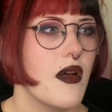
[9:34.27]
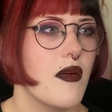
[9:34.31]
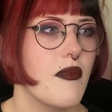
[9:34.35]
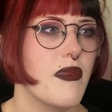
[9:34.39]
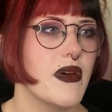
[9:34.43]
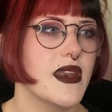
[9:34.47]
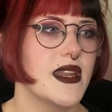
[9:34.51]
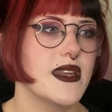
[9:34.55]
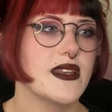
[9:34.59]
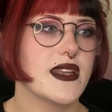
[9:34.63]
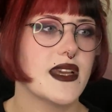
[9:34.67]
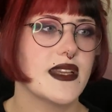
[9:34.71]

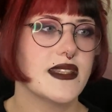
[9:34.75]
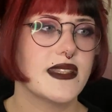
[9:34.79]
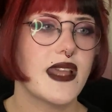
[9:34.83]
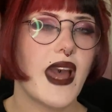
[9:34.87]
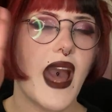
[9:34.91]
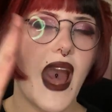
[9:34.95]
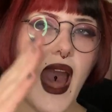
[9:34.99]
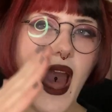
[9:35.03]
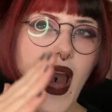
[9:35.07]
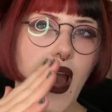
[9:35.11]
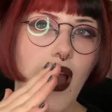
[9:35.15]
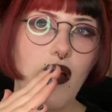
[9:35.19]
but it does
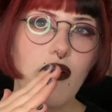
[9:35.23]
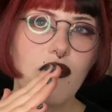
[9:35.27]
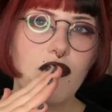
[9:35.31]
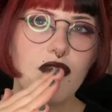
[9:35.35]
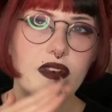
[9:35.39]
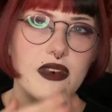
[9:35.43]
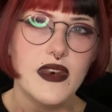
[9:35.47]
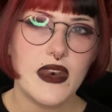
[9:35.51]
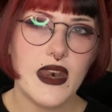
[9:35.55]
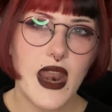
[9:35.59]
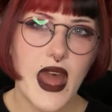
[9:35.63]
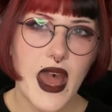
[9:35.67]
have
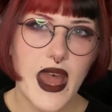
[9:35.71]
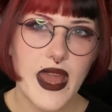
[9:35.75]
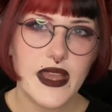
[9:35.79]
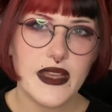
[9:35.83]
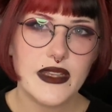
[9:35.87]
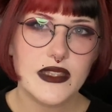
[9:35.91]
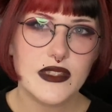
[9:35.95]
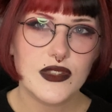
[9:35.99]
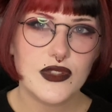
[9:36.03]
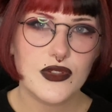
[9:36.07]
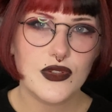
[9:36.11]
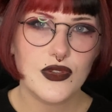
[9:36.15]

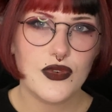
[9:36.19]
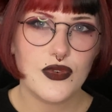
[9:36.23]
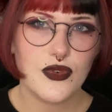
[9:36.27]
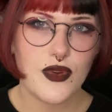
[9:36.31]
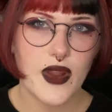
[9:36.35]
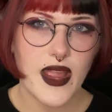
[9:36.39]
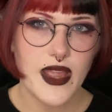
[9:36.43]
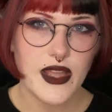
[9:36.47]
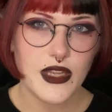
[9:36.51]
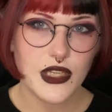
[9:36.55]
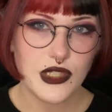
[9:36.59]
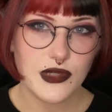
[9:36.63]
nice
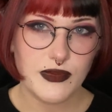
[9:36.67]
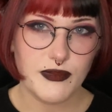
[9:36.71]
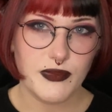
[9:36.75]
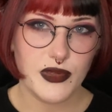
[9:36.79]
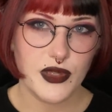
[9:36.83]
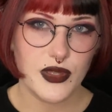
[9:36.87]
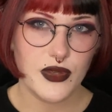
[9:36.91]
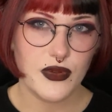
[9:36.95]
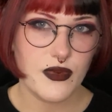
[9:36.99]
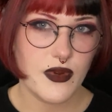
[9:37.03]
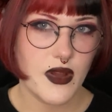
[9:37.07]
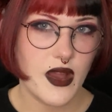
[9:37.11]
grayish
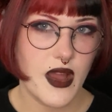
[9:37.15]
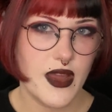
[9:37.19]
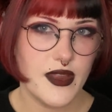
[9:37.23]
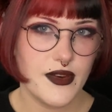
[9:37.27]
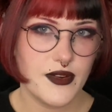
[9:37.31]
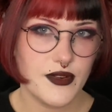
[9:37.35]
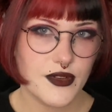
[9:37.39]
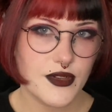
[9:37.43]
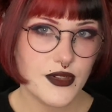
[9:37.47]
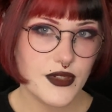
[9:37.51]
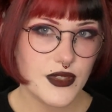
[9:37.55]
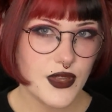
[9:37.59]
blue
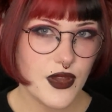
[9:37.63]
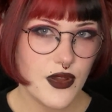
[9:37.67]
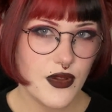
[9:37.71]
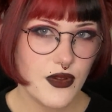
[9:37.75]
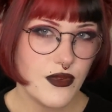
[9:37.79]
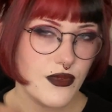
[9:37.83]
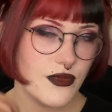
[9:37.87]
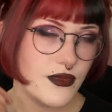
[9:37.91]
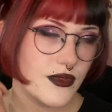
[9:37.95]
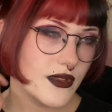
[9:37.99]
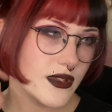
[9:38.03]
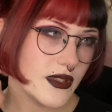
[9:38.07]

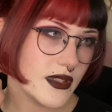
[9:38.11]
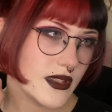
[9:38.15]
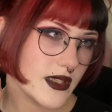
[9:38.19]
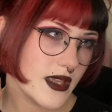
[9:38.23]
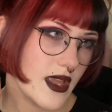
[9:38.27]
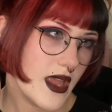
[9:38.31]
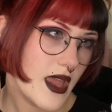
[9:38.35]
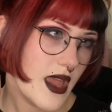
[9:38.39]
undertones